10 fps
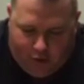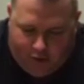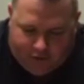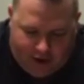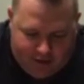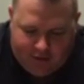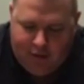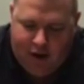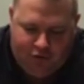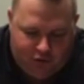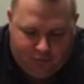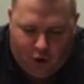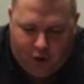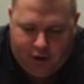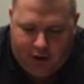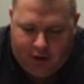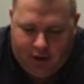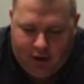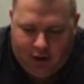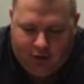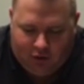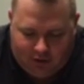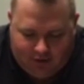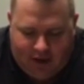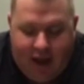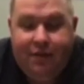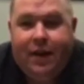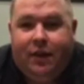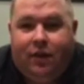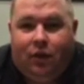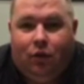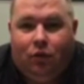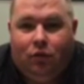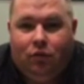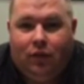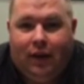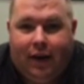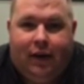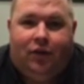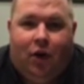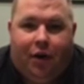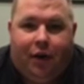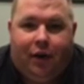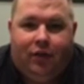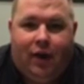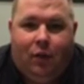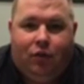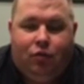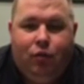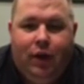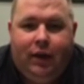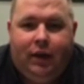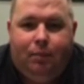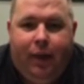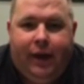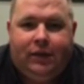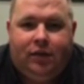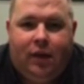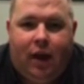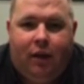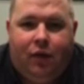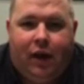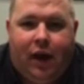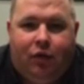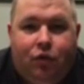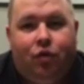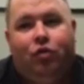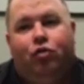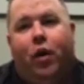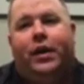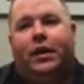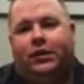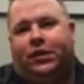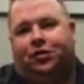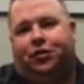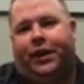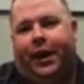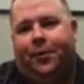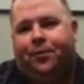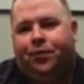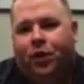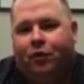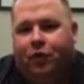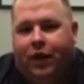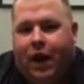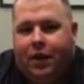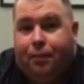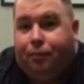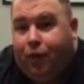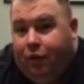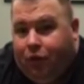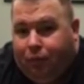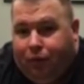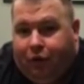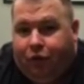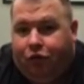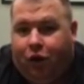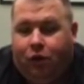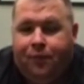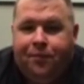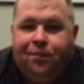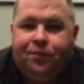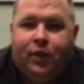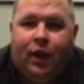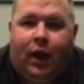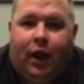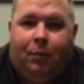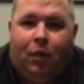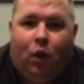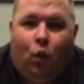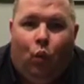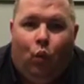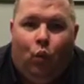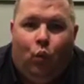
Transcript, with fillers: what else? Asset managers, marketing. So let's dive into getting started because that was really the biggest thing. If you guys joined us yesterday for the kind of the preview preview show, um,